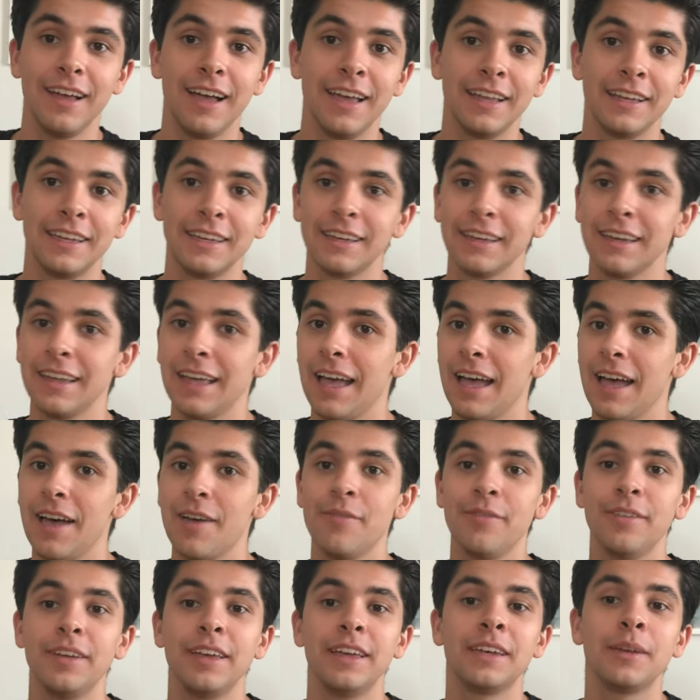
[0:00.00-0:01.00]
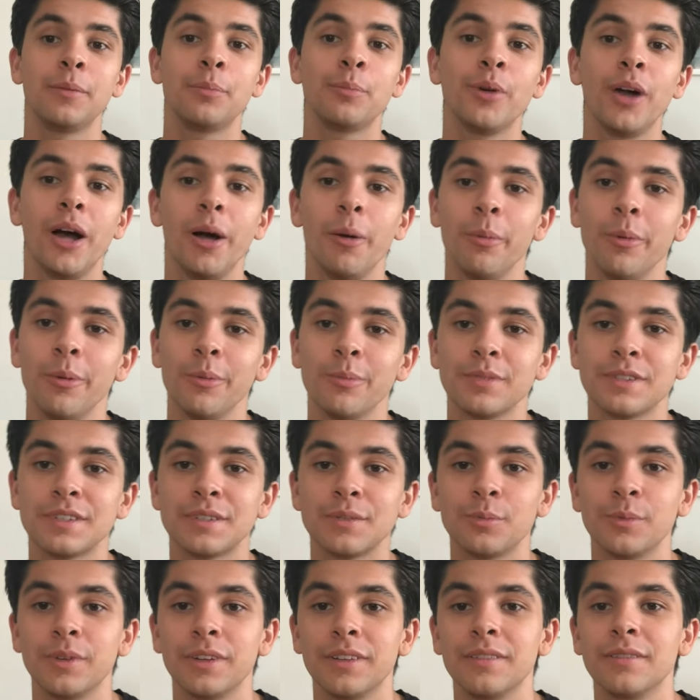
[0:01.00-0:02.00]
I didn't have any problems
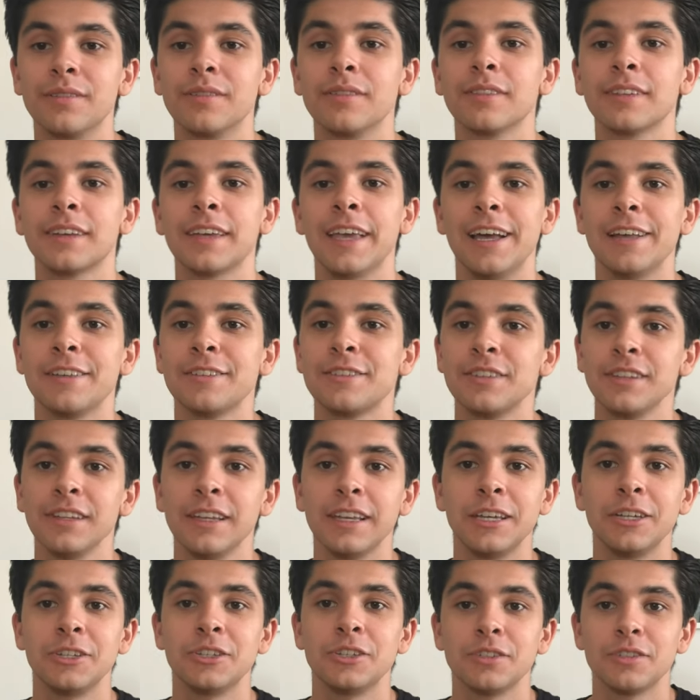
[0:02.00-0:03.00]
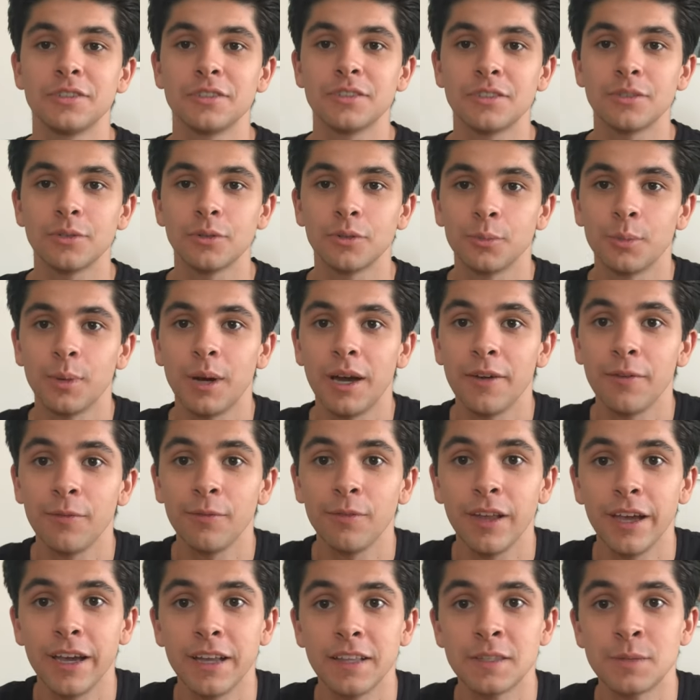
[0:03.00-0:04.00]
with cancellations or my
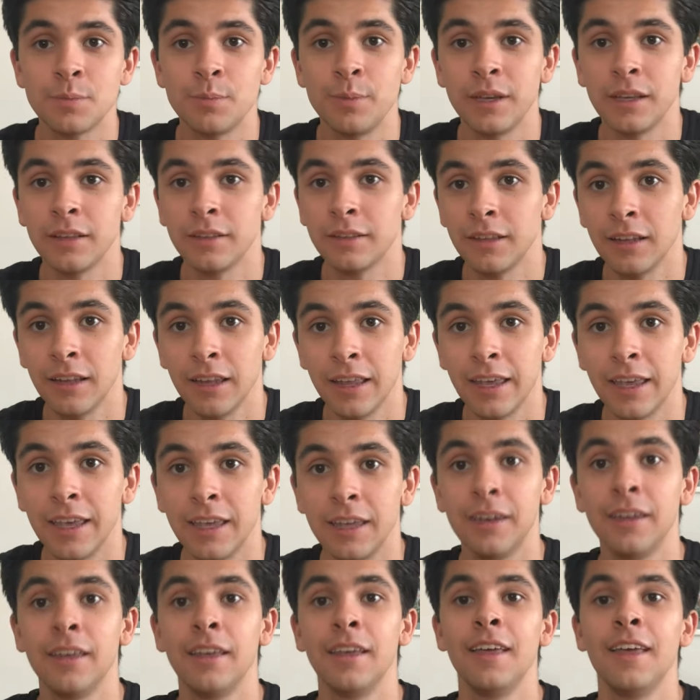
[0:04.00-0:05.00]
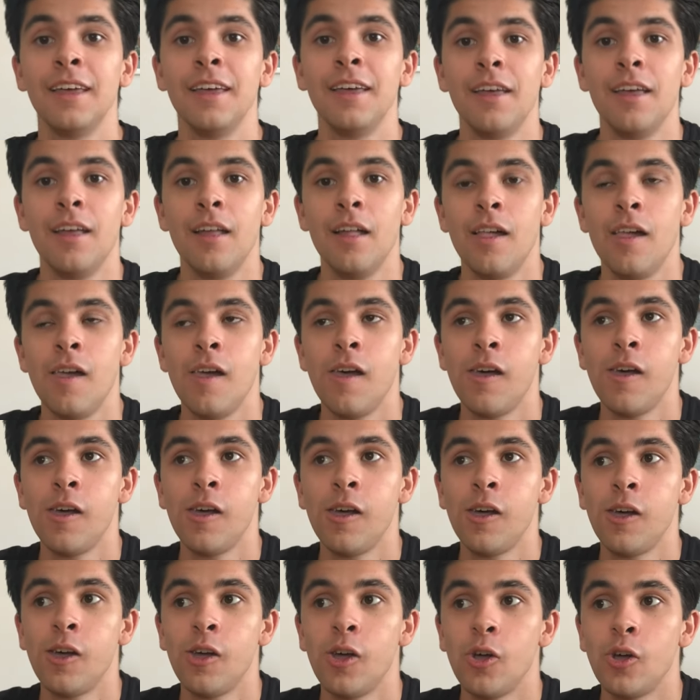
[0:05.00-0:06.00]
flights being delayed.
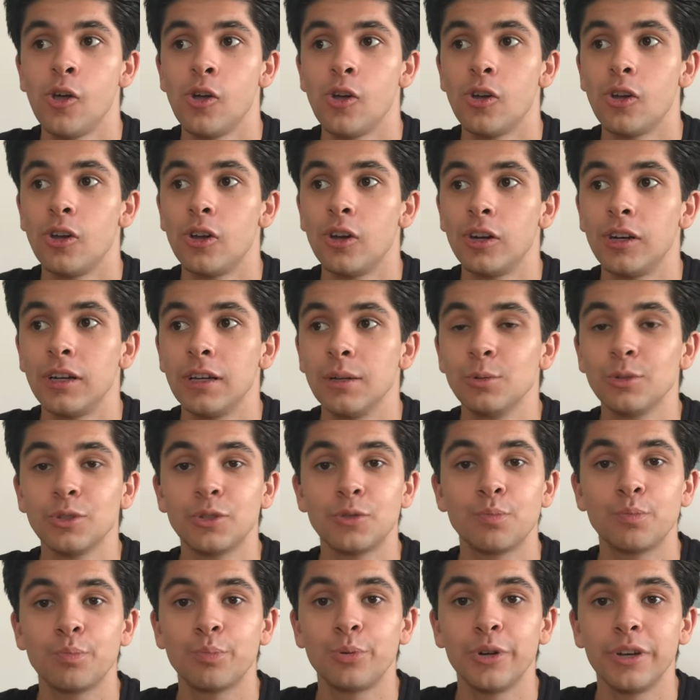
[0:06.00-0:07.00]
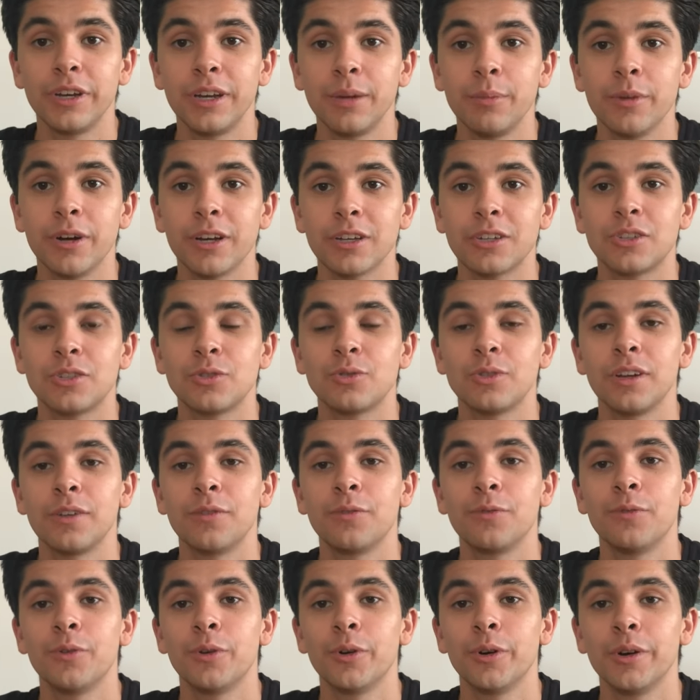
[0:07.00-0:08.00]
Uh, it was pretty much
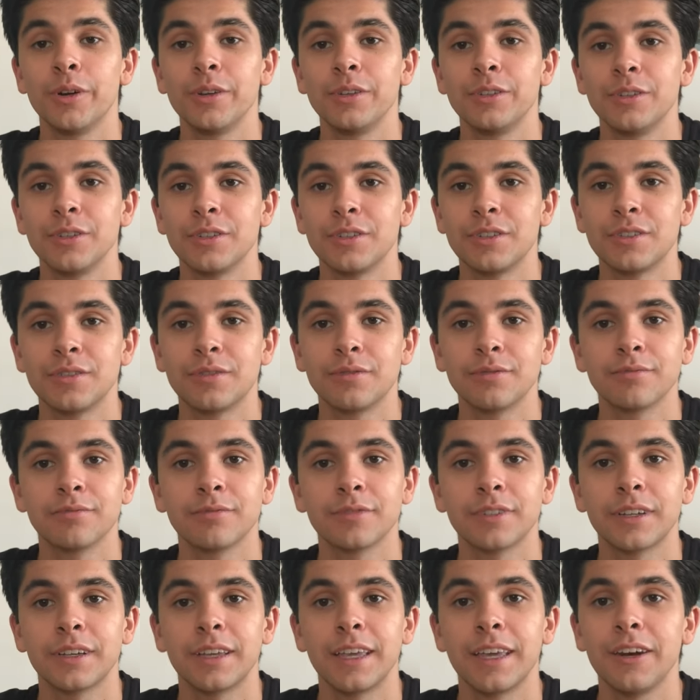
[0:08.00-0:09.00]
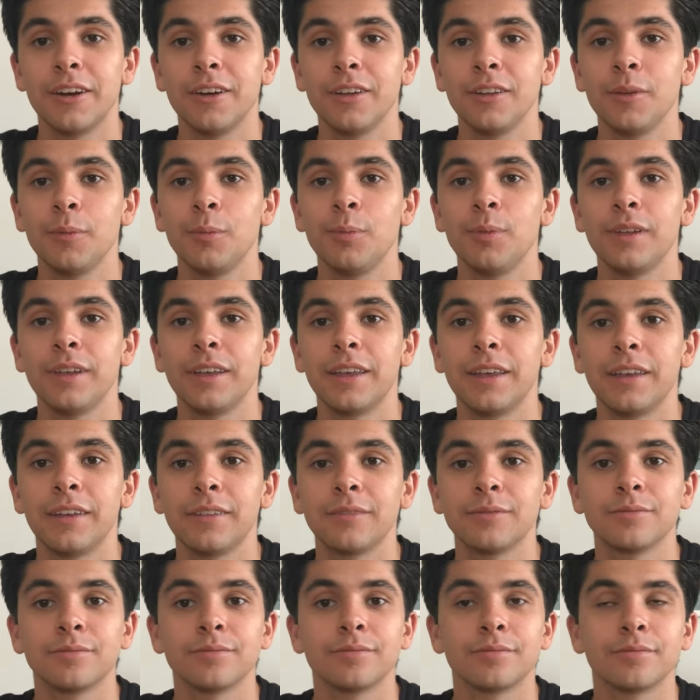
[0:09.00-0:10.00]
straightforward, just get on the plane
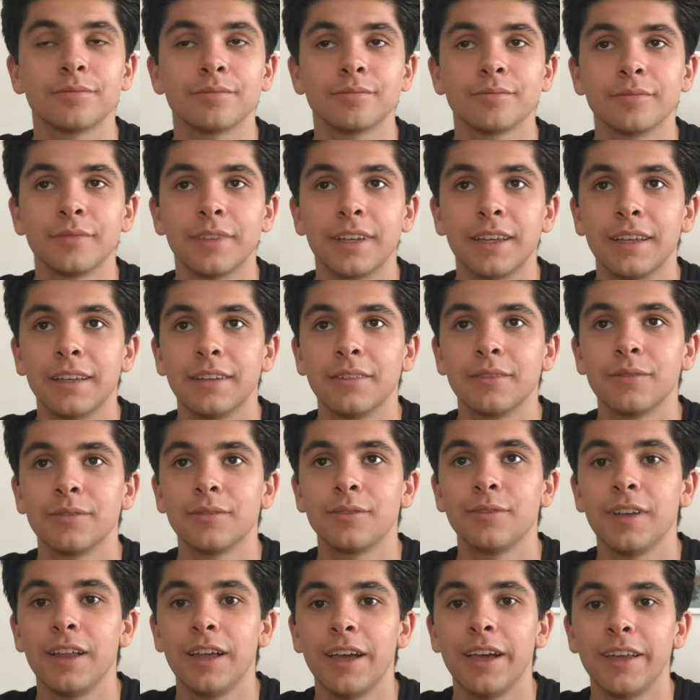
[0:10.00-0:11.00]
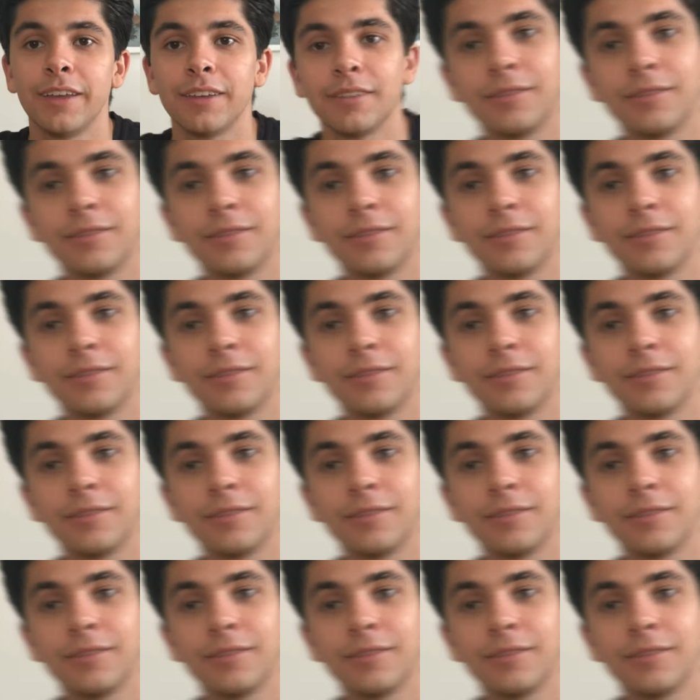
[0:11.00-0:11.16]
and fly.